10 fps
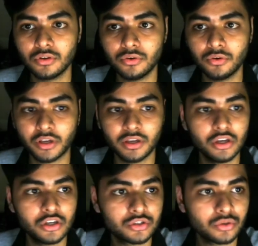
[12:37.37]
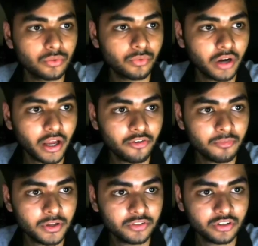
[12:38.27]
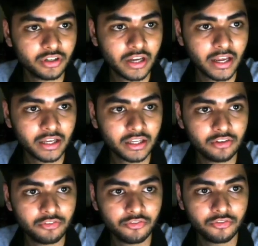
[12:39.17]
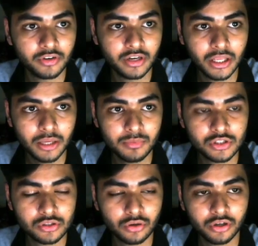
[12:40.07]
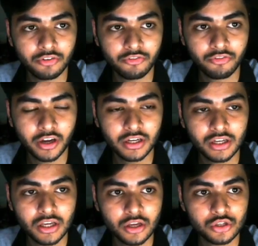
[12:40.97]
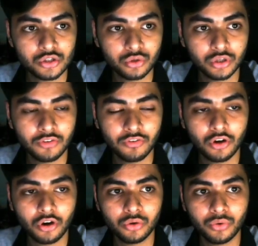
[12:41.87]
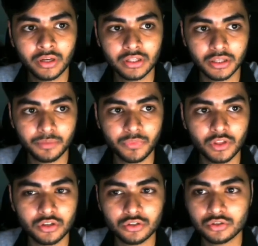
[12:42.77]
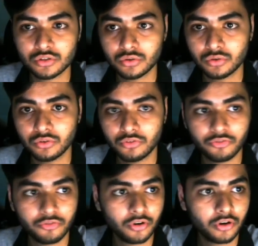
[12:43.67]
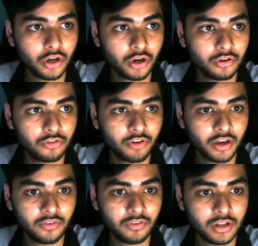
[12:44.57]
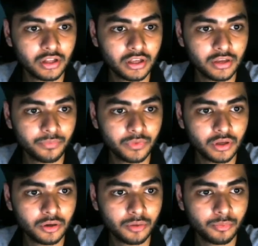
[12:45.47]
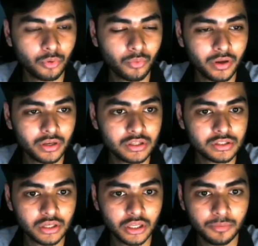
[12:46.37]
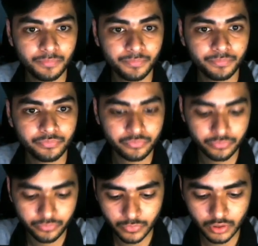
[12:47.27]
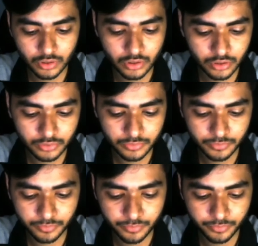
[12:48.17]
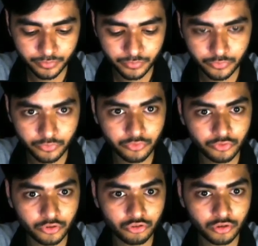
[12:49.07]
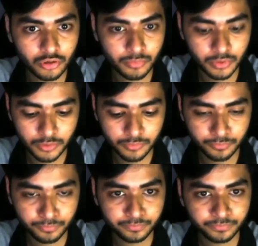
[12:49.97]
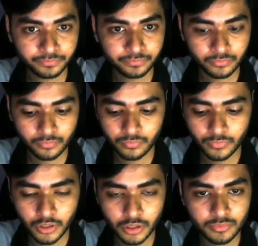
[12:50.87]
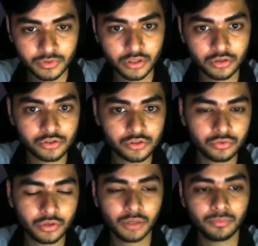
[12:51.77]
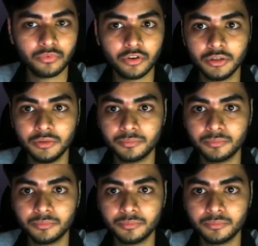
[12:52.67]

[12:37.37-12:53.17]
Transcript: okay. So what I have mentioned, that if name is not defined, so it will not do anything. So for now, if I will provide this name here, which will be name is equals to name1,